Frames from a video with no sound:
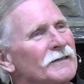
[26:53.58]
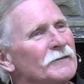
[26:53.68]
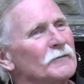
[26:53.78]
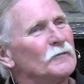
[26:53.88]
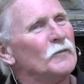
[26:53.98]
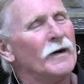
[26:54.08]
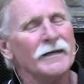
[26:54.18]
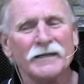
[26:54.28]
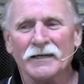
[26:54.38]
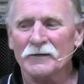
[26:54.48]

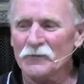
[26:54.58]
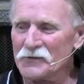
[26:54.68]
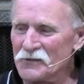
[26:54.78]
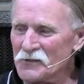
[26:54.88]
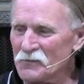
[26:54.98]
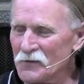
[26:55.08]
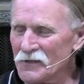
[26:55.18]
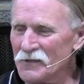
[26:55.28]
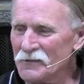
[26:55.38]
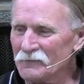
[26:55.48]
why can't we just
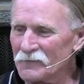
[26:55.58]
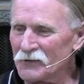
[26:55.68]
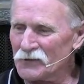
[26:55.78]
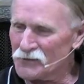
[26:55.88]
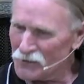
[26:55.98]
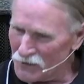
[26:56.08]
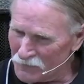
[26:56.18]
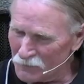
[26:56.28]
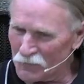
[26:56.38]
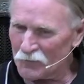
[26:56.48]
be
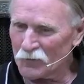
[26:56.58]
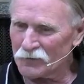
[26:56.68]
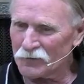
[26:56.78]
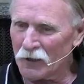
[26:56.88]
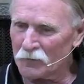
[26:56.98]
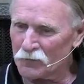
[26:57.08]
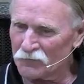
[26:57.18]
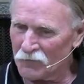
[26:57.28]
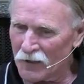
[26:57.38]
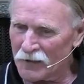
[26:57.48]
content with what God
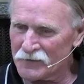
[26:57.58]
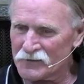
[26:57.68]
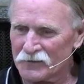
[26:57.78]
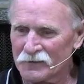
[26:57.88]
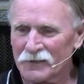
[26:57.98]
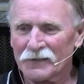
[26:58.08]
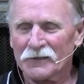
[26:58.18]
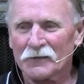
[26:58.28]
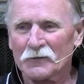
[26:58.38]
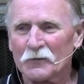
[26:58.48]
provides, and
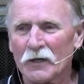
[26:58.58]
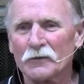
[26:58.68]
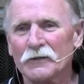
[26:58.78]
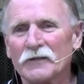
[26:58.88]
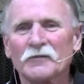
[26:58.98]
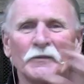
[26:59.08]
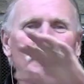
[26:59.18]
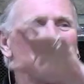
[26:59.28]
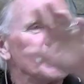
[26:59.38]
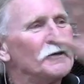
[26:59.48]
why do we have to be
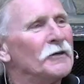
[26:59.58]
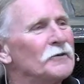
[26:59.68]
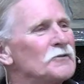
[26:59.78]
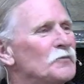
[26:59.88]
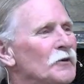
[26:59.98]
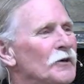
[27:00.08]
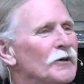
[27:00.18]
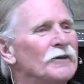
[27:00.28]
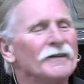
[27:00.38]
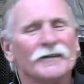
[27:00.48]
looking
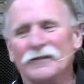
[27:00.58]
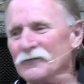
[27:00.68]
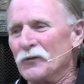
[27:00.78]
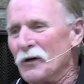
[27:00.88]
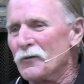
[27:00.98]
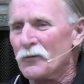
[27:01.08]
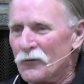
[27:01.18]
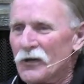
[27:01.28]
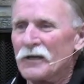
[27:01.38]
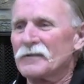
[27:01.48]
elsewhere for other
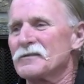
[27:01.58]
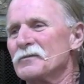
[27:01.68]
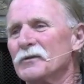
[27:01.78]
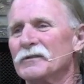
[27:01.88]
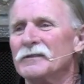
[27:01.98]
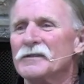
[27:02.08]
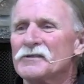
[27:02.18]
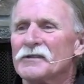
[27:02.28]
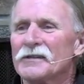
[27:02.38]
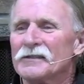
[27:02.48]
things when
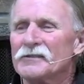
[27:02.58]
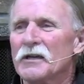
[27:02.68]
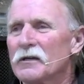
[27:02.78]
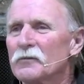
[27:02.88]
he's taken